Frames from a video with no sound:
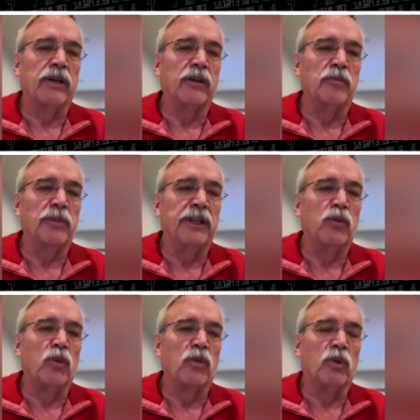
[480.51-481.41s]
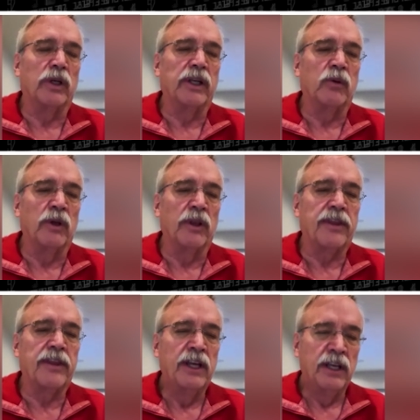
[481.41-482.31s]
could be working
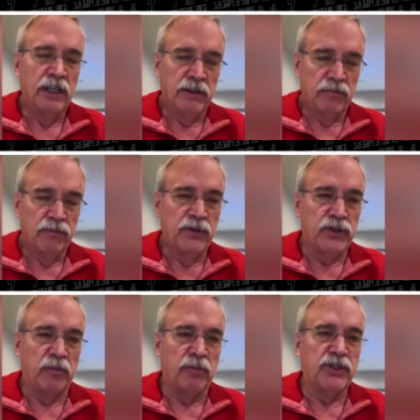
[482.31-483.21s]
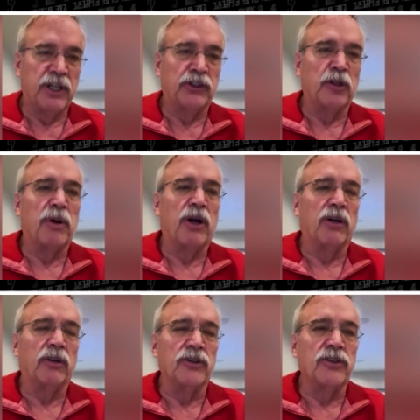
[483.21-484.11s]
with some potential
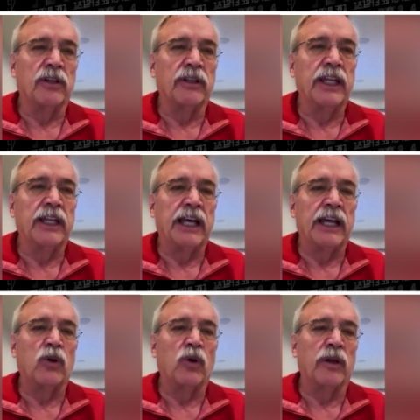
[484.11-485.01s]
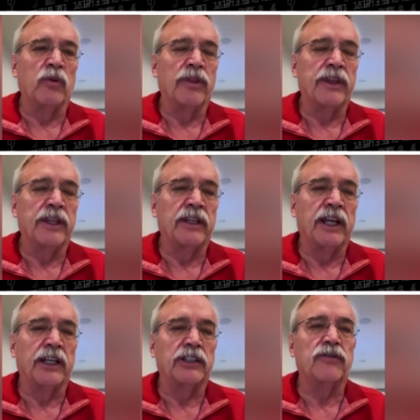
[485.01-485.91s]
partners on getting that going within the
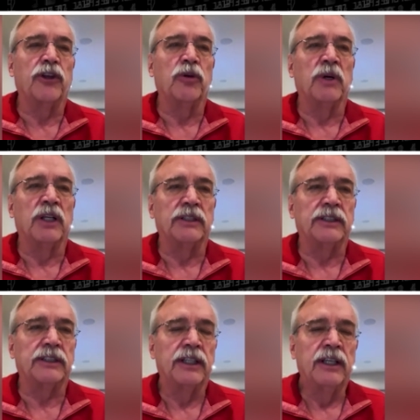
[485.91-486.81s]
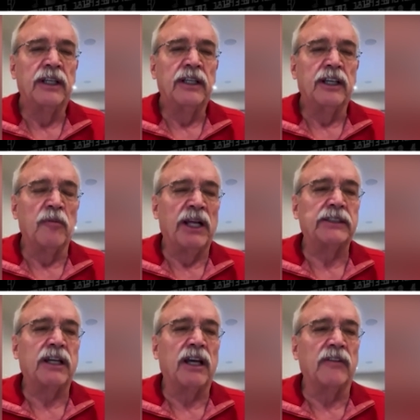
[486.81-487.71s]
next few months. That's
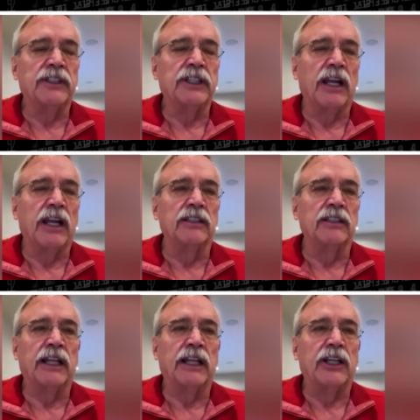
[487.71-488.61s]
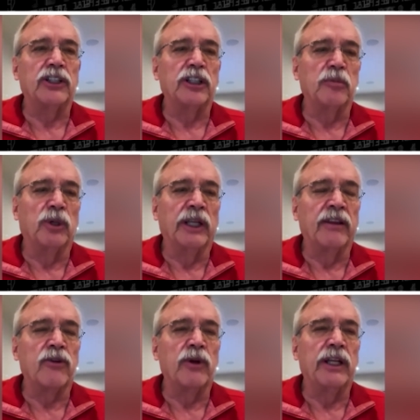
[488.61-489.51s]
kind of exciting because that'll actually
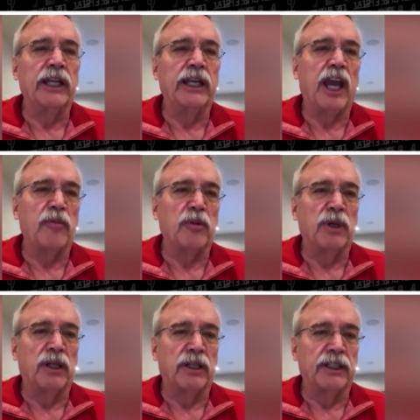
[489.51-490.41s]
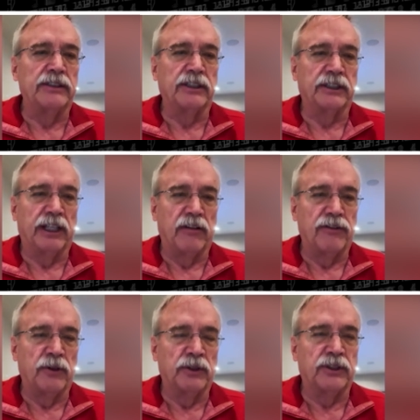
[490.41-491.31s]
bring 3D capabilities to cell
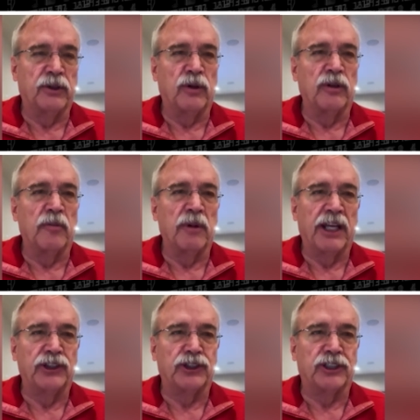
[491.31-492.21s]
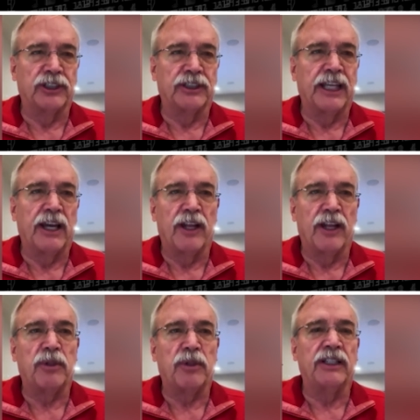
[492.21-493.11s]
phones. So I'm anxious to see how
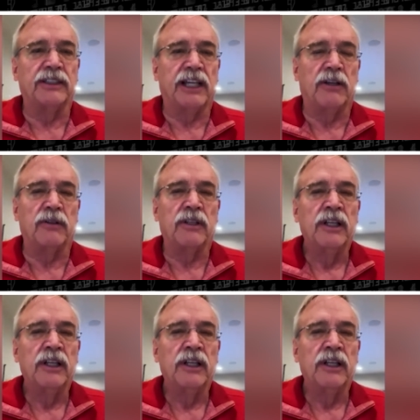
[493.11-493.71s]
that plays out.